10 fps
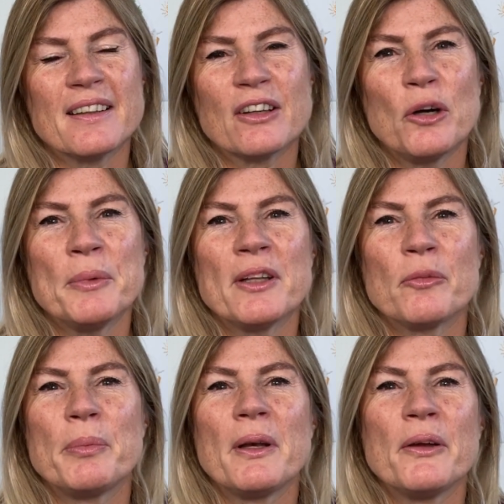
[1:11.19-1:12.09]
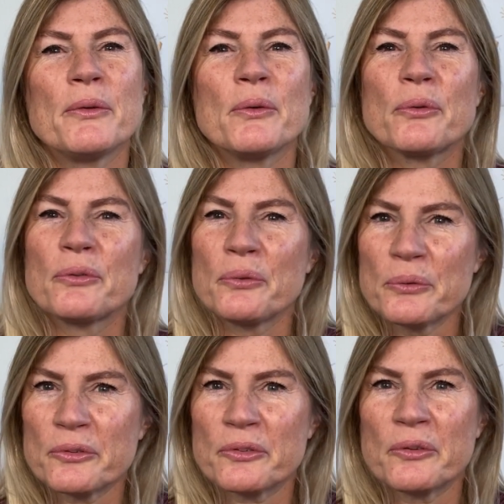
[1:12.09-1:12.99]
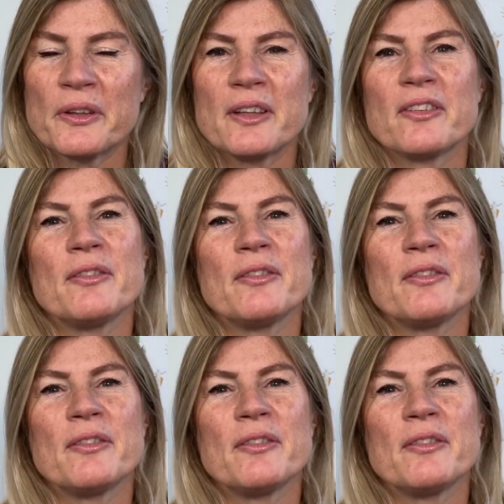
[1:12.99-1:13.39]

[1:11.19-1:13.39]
comments below your thoughts on this,